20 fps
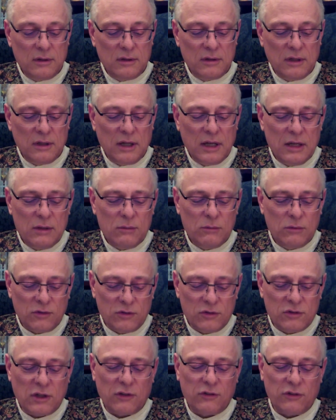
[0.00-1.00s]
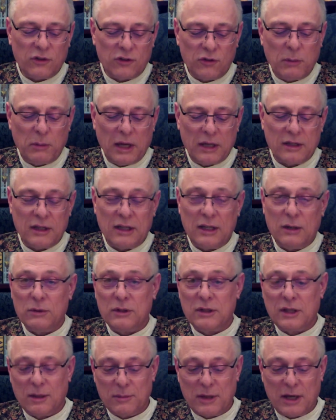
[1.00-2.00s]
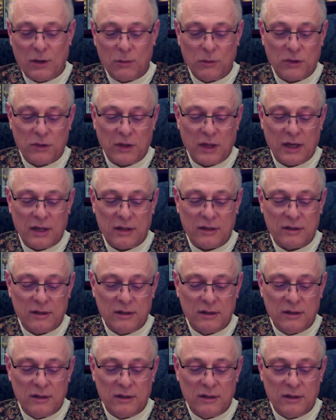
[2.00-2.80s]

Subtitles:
I was just expecting he would come out with that.